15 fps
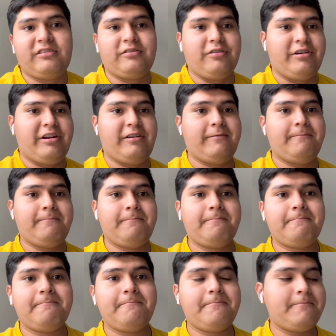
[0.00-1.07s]
started.
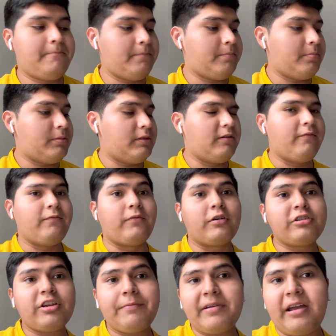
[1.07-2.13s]

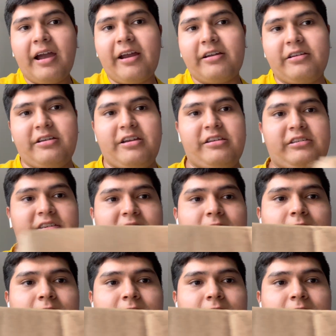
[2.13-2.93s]
First up we got is